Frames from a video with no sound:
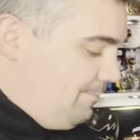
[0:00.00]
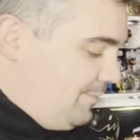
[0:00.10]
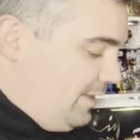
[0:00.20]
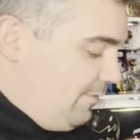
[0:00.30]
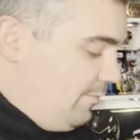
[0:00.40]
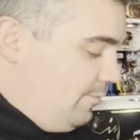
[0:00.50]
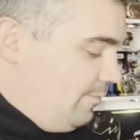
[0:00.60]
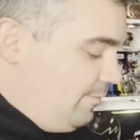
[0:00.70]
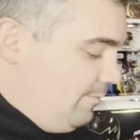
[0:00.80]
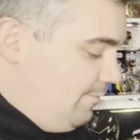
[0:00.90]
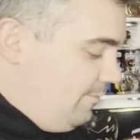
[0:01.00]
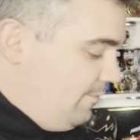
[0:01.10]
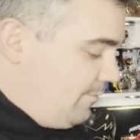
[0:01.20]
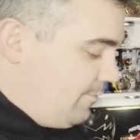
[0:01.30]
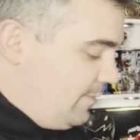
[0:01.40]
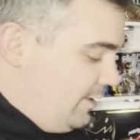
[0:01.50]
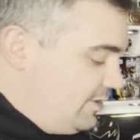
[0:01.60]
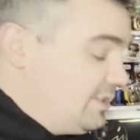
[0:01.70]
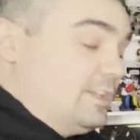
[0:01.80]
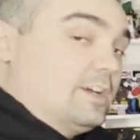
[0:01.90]
It's
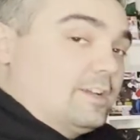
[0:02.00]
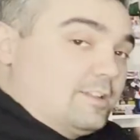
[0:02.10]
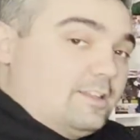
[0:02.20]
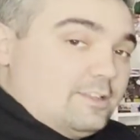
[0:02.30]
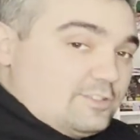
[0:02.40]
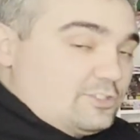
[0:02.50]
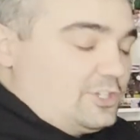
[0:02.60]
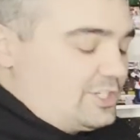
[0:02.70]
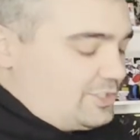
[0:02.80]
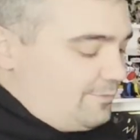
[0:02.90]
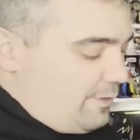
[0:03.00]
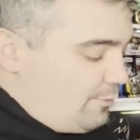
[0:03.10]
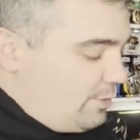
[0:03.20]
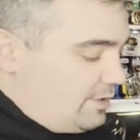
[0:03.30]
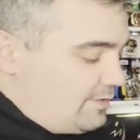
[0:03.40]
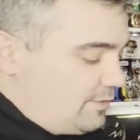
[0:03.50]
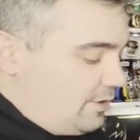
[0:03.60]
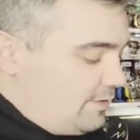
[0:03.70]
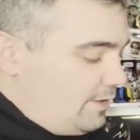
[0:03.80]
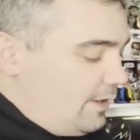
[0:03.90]
just a suggestion if you ever want to
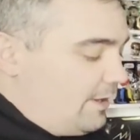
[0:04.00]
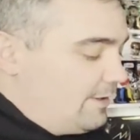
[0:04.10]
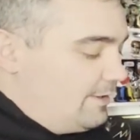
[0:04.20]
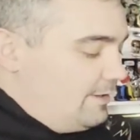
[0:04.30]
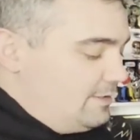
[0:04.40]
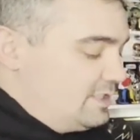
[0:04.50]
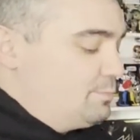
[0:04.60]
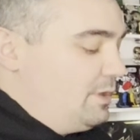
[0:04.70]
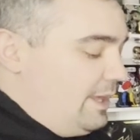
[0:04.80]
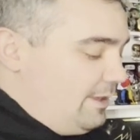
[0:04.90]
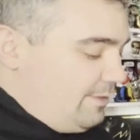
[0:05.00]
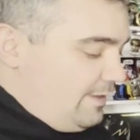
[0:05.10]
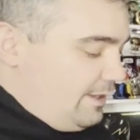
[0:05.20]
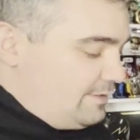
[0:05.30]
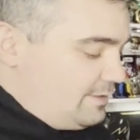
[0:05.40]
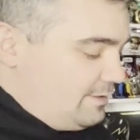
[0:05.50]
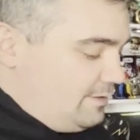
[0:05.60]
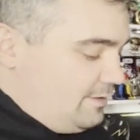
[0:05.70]
start displaying things.